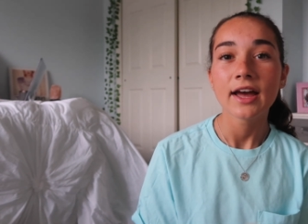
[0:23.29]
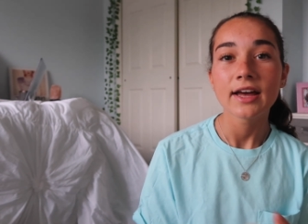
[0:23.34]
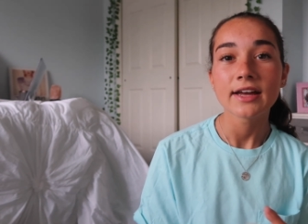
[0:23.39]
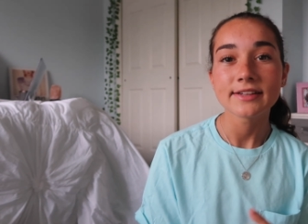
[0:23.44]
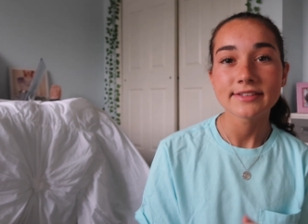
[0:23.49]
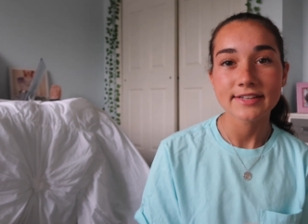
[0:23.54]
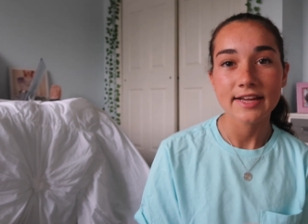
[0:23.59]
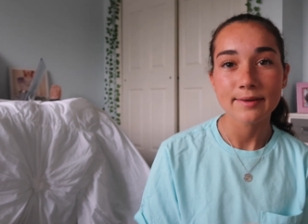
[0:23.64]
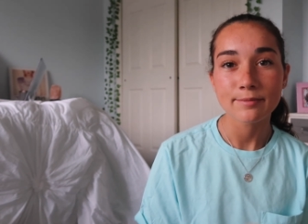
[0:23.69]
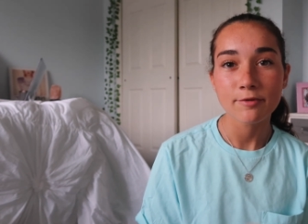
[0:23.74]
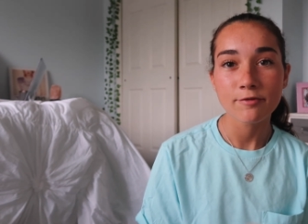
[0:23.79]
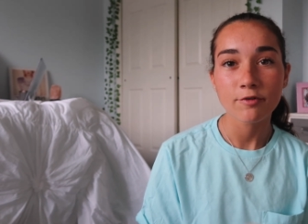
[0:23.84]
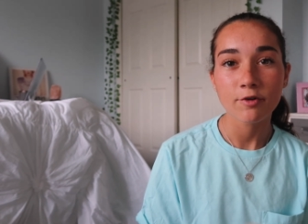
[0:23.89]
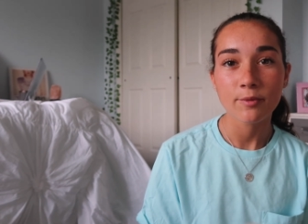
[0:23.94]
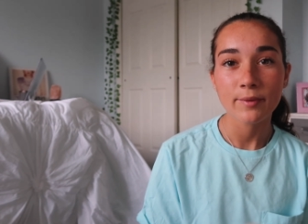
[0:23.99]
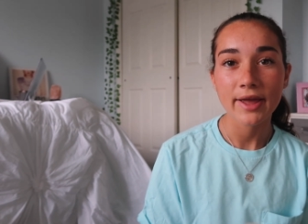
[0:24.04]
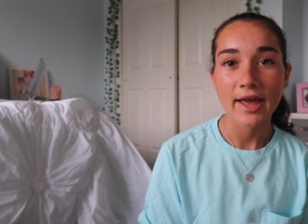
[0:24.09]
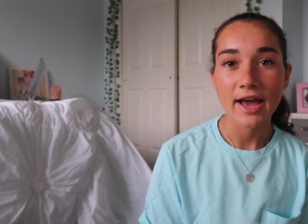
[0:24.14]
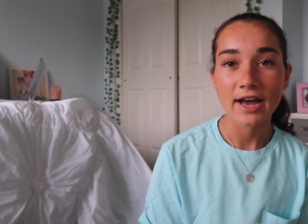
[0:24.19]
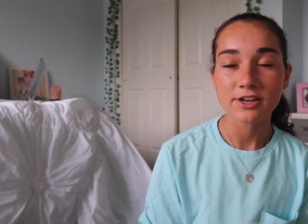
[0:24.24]
a day before
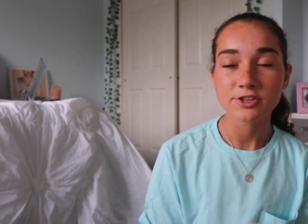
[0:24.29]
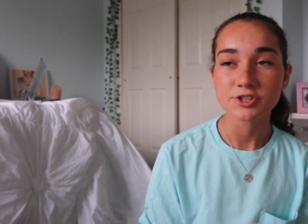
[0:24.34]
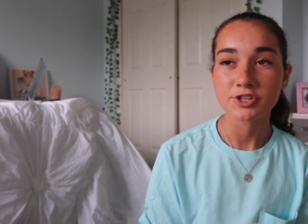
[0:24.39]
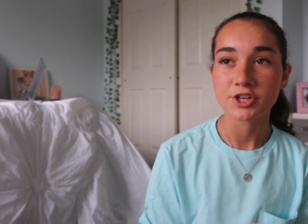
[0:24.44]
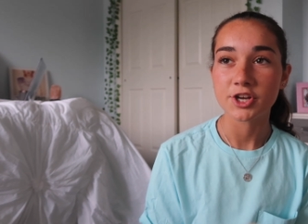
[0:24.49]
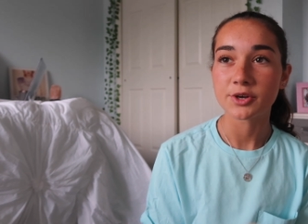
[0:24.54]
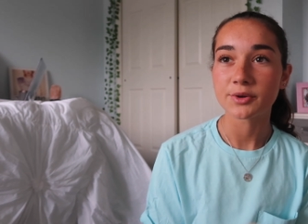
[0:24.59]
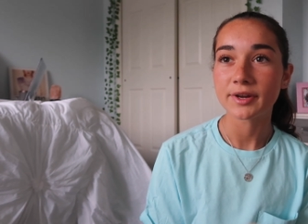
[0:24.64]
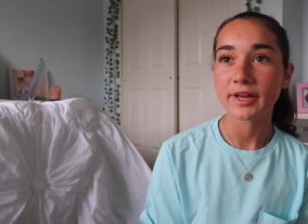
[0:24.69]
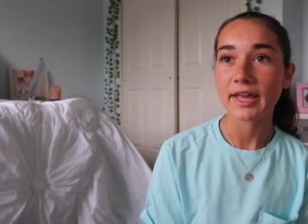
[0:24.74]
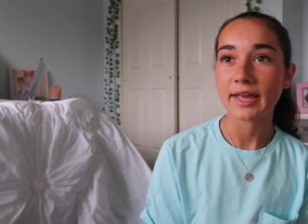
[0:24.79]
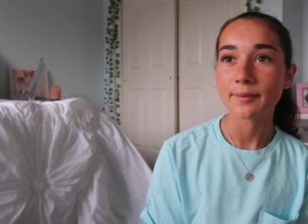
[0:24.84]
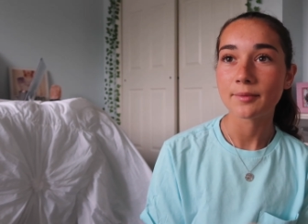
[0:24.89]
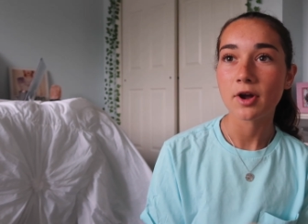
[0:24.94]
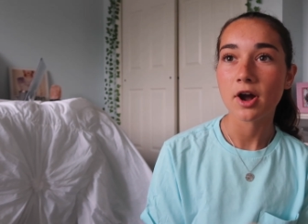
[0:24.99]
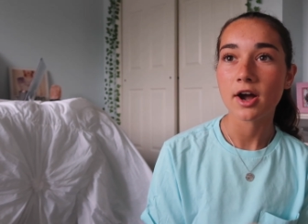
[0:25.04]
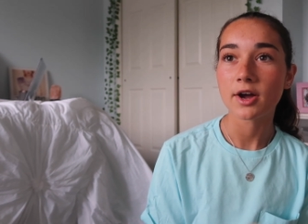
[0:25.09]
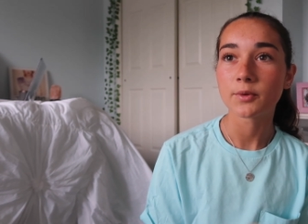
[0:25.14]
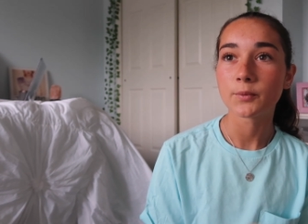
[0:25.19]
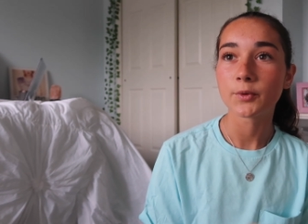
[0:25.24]
we actually go to Cape
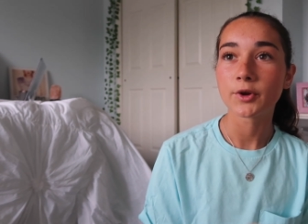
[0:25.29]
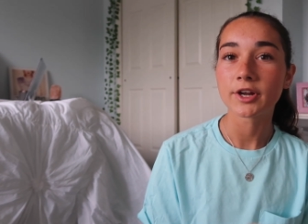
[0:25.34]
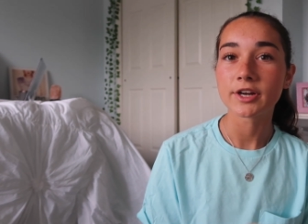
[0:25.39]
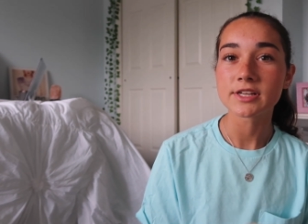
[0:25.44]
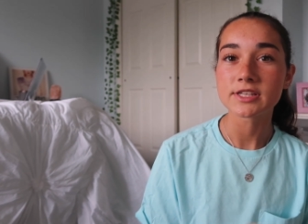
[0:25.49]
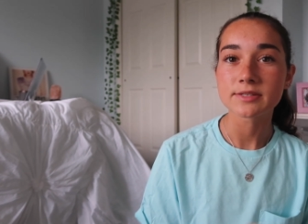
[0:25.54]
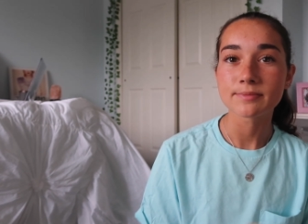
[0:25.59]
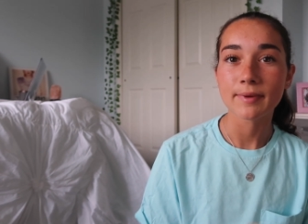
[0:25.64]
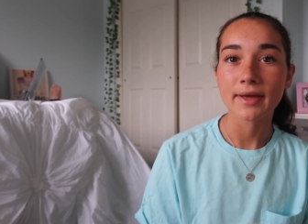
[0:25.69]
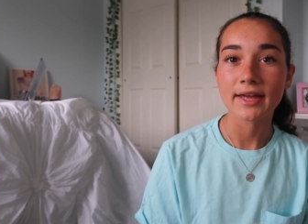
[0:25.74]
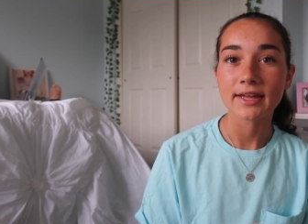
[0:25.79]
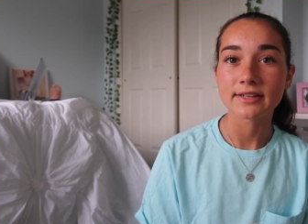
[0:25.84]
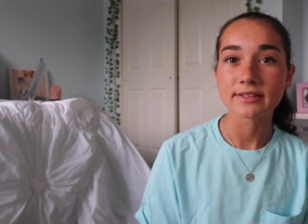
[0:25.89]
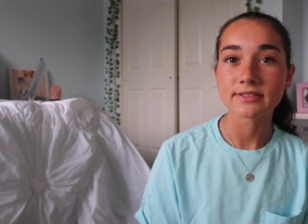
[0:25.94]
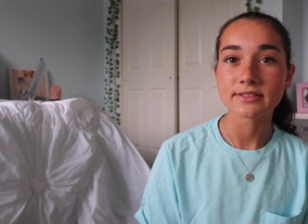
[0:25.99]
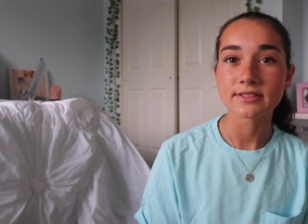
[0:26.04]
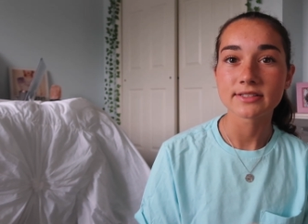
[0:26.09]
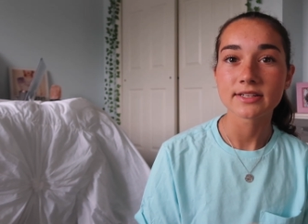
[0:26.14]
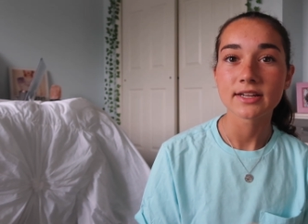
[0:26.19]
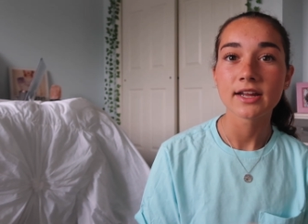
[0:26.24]
Cod we're going to
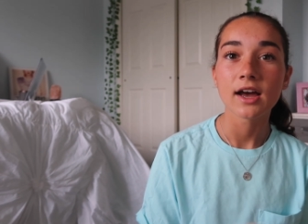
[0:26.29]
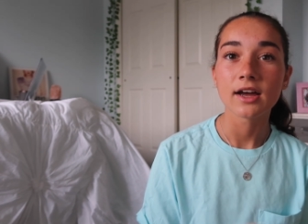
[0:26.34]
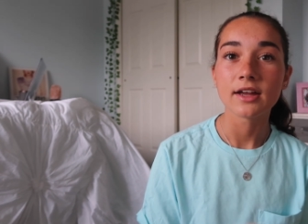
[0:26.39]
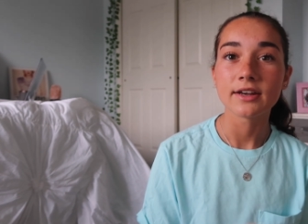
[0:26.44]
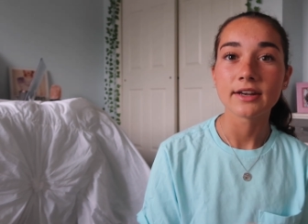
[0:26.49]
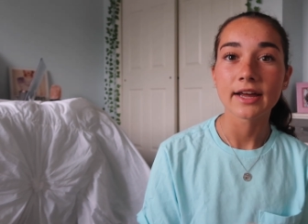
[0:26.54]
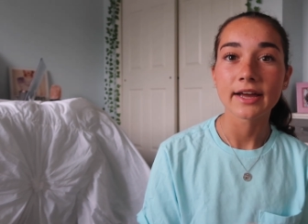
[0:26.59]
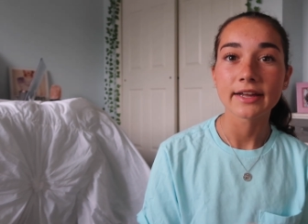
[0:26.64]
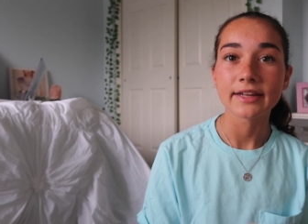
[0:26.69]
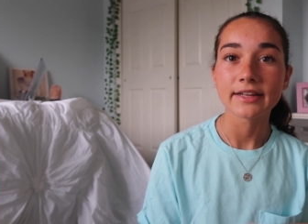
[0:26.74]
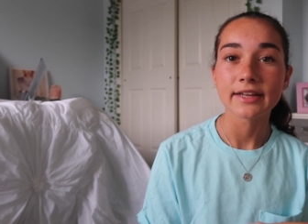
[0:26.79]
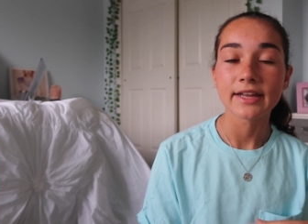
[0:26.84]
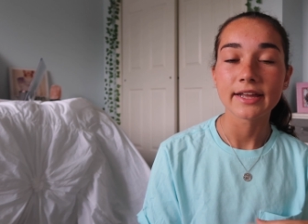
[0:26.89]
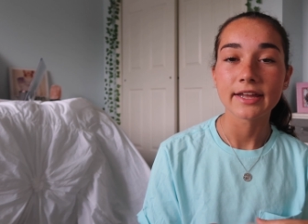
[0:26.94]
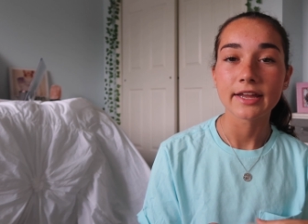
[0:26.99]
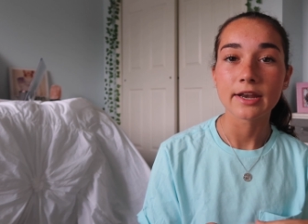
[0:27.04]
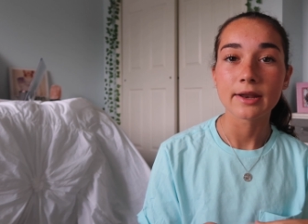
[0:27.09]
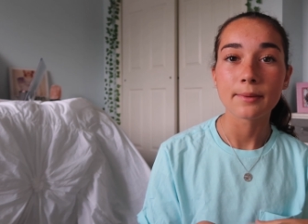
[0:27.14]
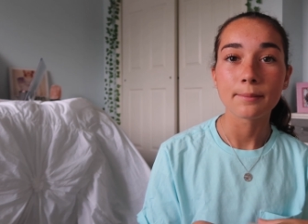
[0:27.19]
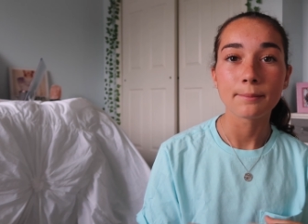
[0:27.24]
spend a night
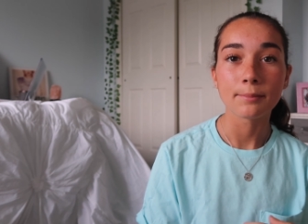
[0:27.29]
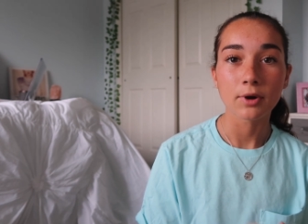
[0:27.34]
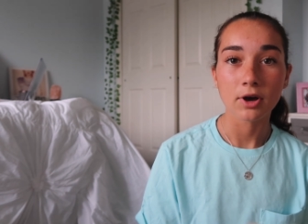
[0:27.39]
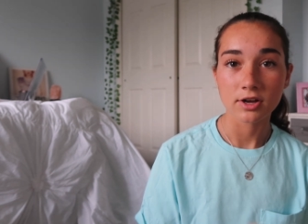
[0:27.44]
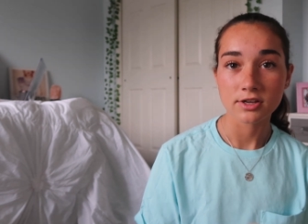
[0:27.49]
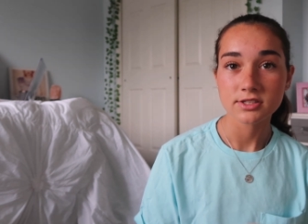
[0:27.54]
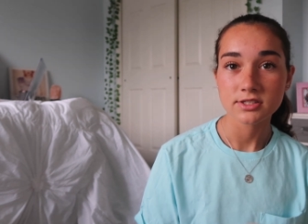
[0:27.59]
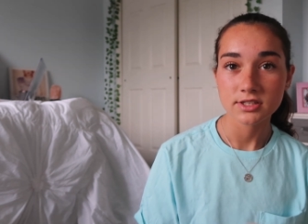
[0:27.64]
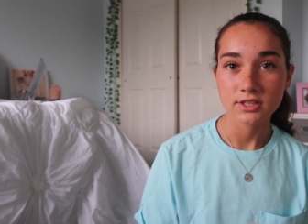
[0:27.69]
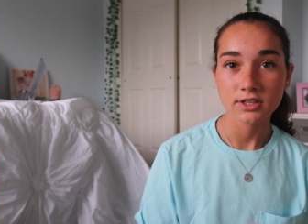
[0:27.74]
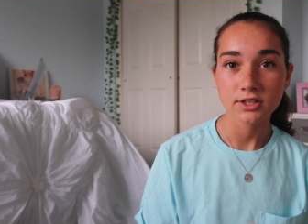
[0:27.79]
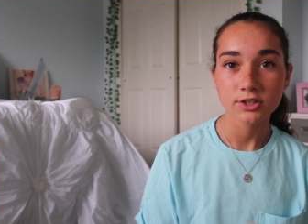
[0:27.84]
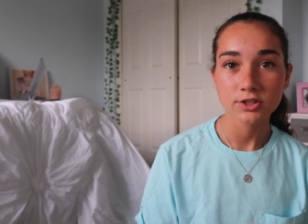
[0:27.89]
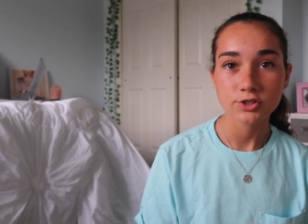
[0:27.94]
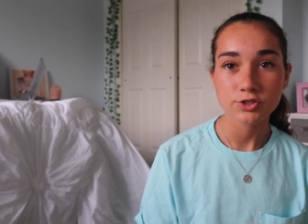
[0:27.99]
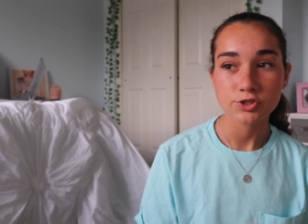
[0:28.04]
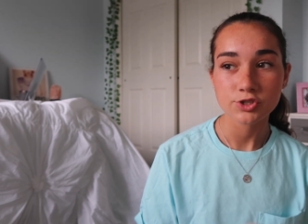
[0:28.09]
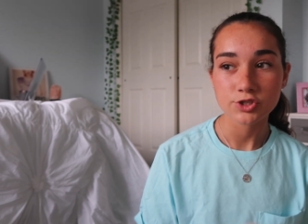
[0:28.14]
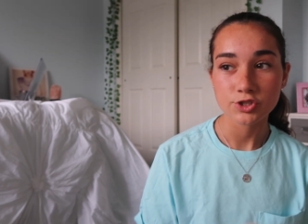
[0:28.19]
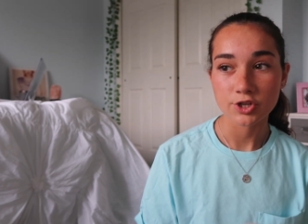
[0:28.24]
in
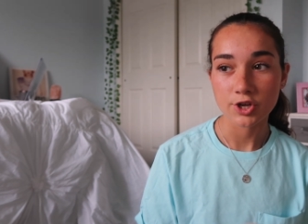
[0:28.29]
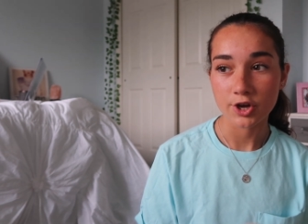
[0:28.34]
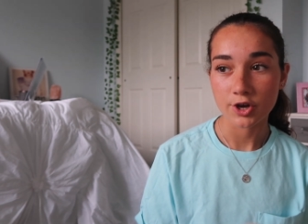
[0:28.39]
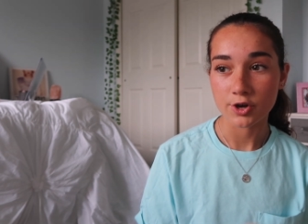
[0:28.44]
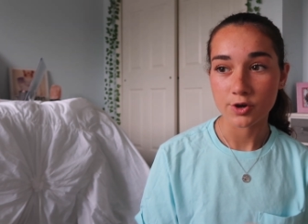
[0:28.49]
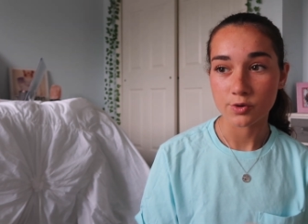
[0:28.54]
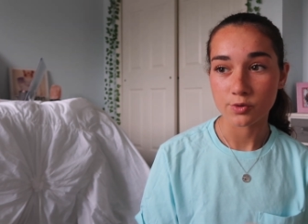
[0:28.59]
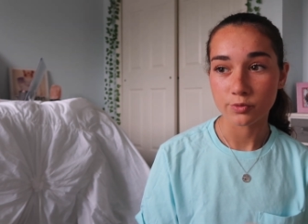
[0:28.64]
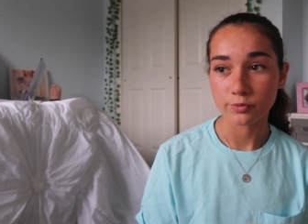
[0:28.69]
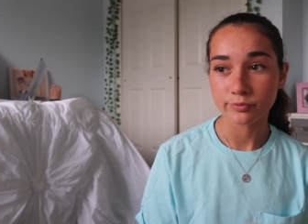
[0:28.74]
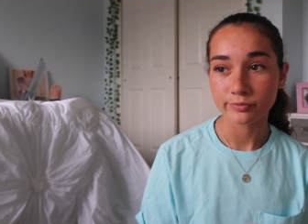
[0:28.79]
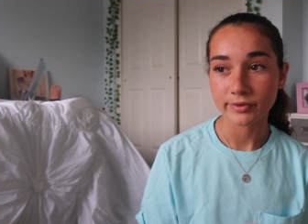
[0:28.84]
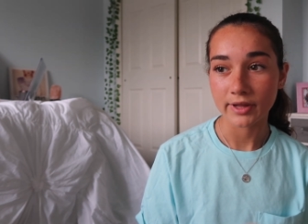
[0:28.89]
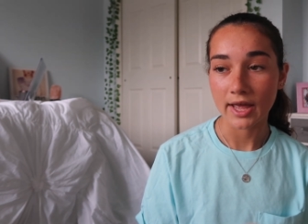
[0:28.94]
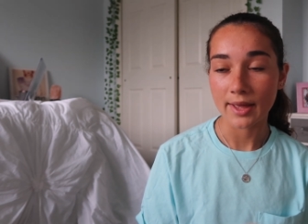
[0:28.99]
Boston, so